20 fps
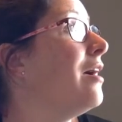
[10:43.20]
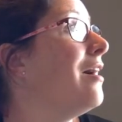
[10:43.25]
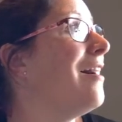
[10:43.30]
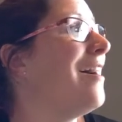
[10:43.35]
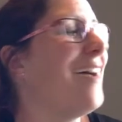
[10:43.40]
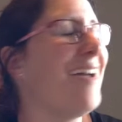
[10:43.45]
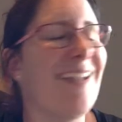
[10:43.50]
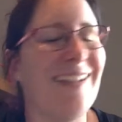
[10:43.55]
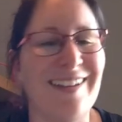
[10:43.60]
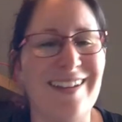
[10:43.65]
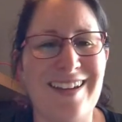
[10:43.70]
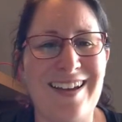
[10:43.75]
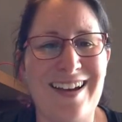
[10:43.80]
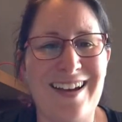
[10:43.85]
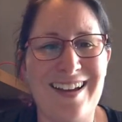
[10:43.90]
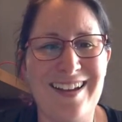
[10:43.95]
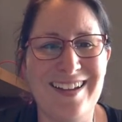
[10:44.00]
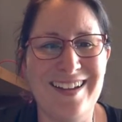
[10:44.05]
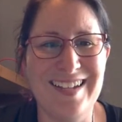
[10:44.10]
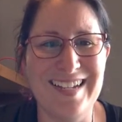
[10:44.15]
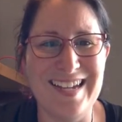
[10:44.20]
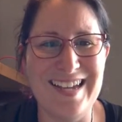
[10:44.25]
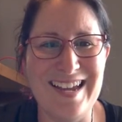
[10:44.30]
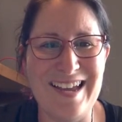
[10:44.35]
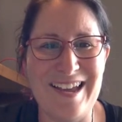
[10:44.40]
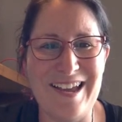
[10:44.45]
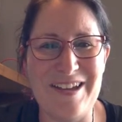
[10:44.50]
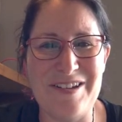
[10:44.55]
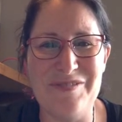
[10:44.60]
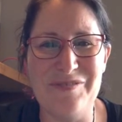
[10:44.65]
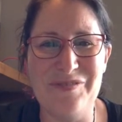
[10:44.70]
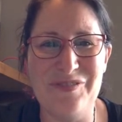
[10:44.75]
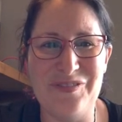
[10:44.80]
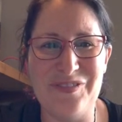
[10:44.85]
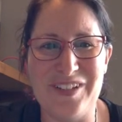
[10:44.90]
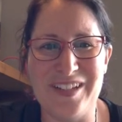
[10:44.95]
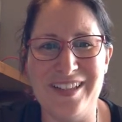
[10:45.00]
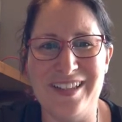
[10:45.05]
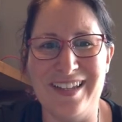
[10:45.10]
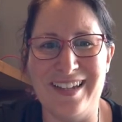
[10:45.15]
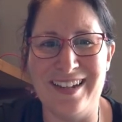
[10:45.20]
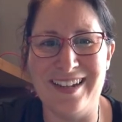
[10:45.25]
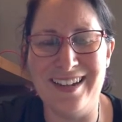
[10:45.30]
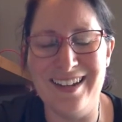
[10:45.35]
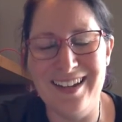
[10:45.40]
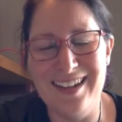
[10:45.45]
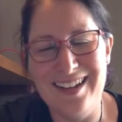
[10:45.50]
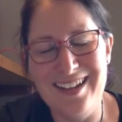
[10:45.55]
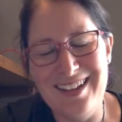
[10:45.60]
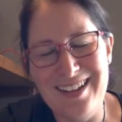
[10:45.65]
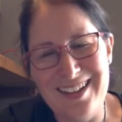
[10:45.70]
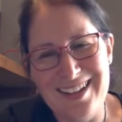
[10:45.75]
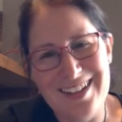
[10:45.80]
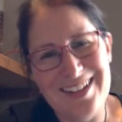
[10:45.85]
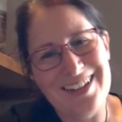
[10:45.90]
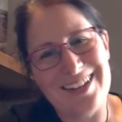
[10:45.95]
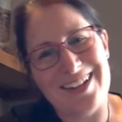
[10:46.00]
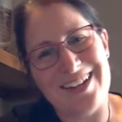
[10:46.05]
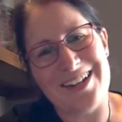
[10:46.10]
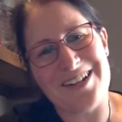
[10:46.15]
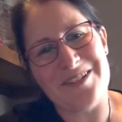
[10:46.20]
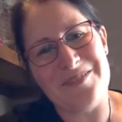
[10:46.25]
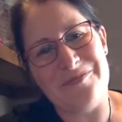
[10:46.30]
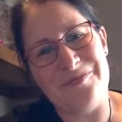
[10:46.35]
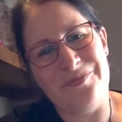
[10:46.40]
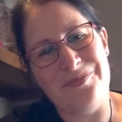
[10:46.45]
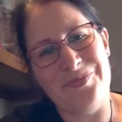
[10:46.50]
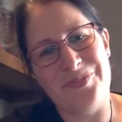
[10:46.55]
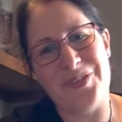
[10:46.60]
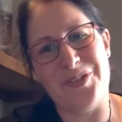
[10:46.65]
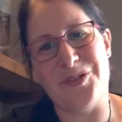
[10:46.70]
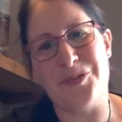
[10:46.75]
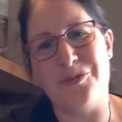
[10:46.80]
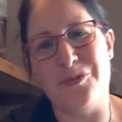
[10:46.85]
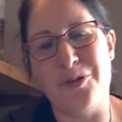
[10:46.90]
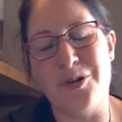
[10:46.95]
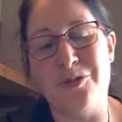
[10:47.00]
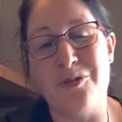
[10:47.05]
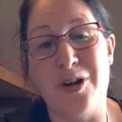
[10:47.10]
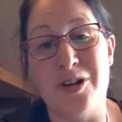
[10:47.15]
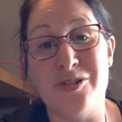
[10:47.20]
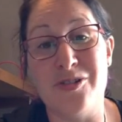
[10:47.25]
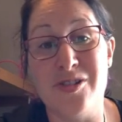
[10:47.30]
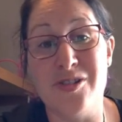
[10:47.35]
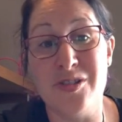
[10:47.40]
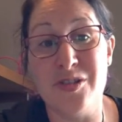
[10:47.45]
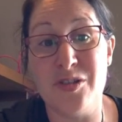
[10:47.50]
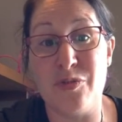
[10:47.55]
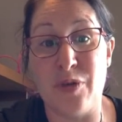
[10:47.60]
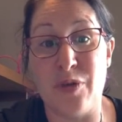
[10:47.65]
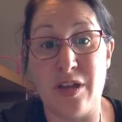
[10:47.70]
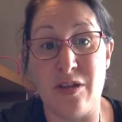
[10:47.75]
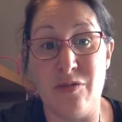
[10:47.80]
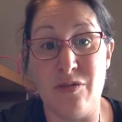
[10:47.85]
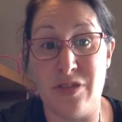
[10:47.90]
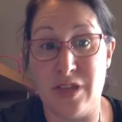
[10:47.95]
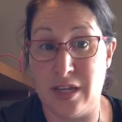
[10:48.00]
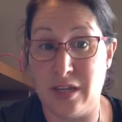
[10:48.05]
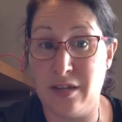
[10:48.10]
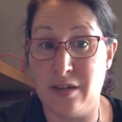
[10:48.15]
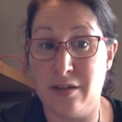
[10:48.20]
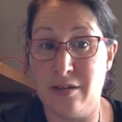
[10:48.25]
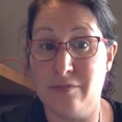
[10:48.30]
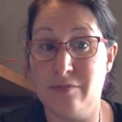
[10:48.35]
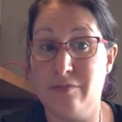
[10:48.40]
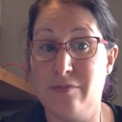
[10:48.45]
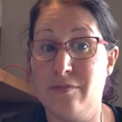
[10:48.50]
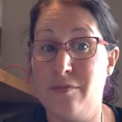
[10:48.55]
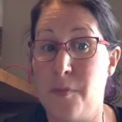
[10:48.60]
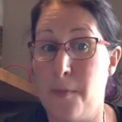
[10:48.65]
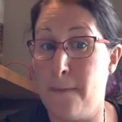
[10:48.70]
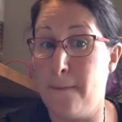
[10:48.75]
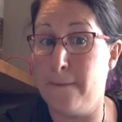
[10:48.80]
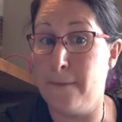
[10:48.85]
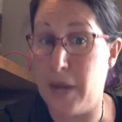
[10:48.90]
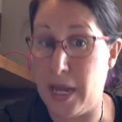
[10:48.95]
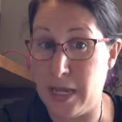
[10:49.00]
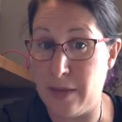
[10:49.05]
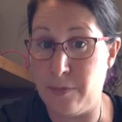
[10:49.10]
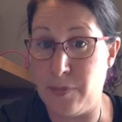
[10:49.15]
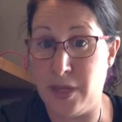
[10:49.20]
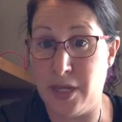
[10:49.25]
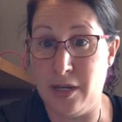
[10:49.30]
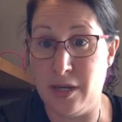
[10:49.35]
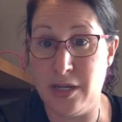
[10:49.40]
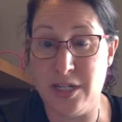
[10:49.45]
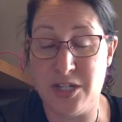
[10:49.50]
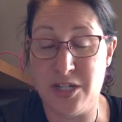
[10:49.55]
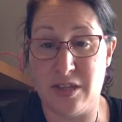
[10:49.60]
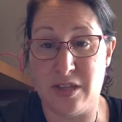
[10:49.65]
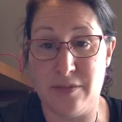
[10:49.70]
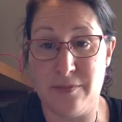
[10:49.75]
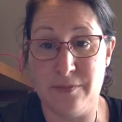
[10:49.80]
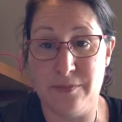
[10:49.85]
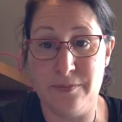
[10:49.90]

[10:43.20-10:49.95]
and, and fill in those 4 quadrants with what you think might be in each of them.